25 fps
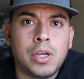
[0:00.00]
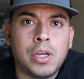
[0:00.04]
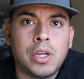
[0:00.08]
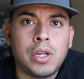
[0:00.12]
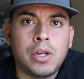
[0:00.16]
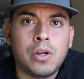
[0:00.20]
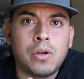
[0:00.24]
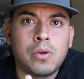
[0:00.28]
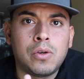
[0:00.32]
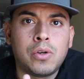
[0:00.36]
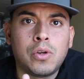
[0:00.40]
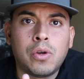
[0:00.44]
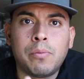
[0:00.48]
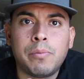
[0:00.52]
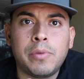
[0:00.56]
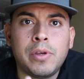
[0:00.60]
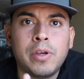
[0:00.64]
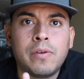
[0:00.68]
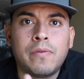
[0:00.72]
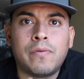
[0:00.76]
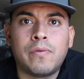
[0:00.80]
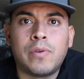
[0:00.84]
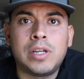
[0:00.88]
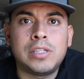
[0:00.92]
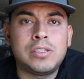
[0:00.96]
You know, don't be
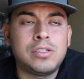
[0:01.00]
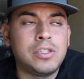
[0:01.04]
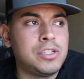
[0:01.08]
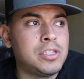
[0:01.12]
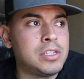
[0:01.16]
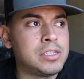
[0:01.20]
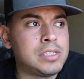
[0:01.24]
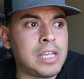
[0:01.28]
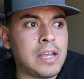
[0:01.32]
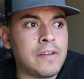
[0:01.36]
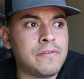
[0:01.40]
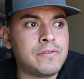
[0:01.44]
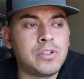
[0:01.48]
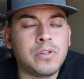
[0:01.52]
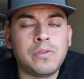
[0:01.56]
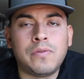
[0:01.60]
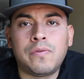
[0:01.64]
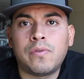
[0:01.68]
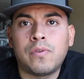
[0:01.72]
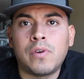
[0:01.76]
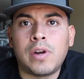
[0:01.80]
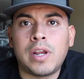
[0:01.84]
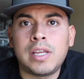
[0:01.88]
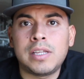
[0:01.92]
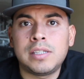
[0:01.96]
afraid to just have two
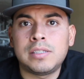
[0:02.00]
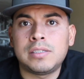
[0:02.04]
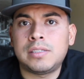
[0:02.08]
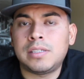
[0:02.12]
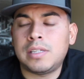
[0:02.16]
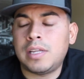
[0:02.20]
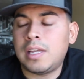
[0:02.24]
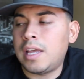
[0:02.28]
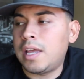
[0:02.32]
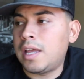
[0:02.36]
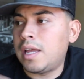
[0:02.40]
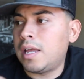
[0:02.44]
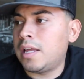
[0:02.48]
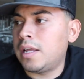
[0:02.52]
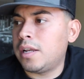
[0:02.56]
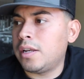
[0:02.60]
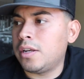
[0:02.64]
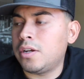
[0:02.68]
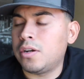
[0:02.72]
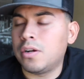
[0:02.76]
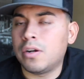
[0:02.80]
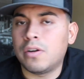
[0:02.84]
friends and